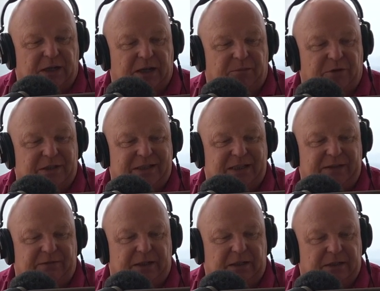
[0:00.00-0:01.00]
I'm
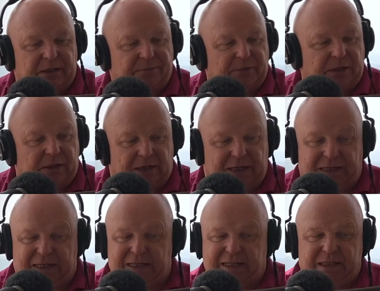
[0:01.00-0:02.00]
receiving.
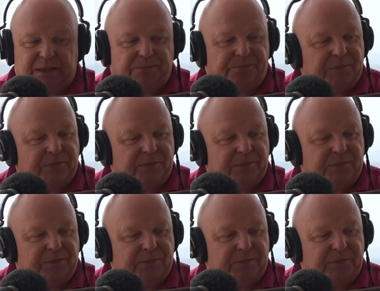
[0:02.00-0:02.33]
Click, click.